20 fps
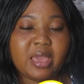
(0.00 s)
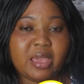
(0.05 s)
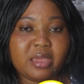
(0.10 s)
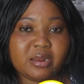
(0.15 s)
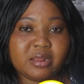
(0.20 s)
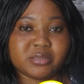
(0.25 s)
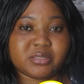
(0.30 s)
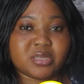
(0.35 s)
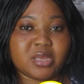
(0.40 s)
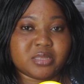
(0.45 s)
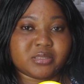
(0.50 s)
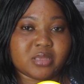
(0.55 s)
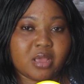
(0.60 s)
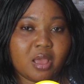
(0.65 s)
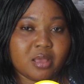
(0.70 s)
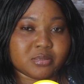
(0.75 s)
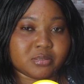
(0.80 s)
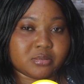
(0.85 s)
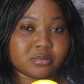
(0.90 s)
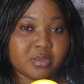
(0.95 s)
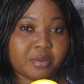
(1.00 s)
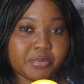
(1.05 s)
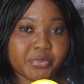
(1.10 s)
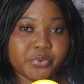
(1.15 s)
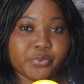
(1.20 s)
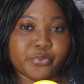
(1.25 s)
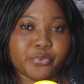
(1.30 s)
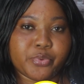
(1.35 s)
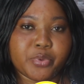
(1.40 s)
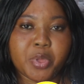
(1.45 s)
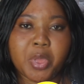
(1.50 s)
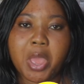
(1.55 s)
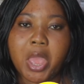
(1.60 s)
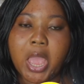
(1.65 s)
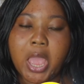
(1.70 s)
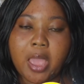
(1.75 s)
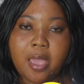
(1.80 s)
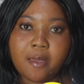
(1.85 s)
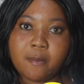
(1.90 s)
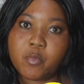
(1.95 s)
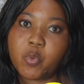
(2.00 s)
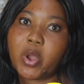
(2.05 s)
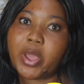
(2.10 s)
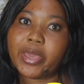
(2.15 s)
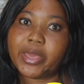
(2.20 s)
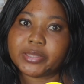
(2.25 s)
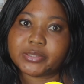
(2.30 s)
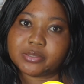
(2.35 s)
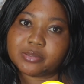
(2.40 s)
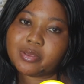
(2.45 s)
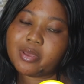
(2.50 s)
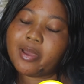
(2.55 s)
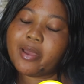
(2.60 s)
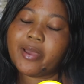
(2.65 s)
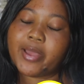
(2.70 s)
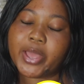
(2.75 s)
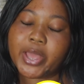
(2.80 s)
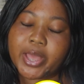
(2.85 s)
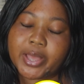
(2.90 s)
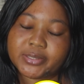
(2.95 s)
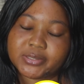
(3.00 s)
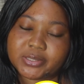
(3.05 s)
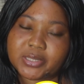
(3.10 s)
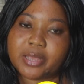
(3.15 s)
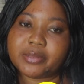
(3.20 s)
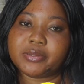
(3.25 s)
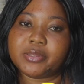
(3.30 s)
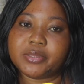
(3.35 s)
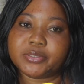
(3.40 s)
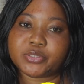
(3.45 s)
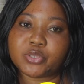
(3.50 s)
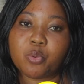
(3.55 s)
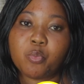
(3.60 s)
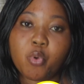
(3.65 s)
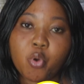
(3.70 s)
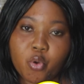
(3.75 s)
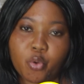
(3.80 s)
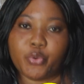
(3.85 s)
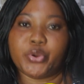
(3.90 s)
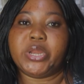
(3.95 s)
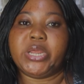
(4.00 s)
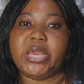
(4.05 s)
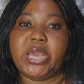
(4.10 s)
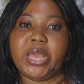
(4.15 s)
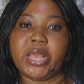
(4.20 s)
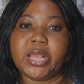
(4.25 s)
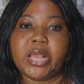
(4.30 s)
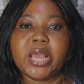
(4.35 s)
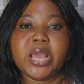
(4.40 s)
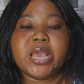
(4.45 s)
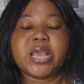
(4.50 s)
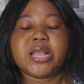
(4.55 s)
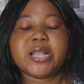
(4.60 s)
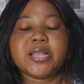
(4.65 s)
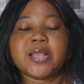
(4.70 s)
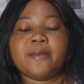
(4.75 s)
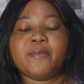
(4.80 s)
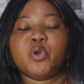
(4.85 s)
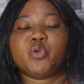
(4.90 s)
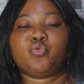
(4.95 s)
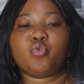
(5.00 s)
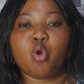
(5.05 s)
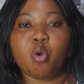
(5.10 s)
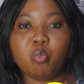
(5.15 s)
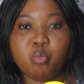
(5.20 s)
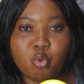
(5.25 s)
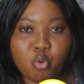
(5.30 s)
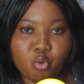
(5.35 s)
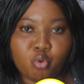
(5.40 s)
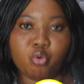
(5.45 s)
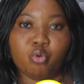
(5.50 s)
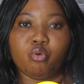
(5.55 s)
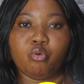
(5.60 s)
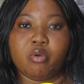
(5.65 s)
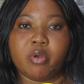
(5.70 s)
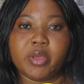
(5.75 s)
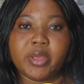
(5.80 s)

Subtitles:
And I chose our 7 on. And why is young, Cassandra, is your book, would you? Your book.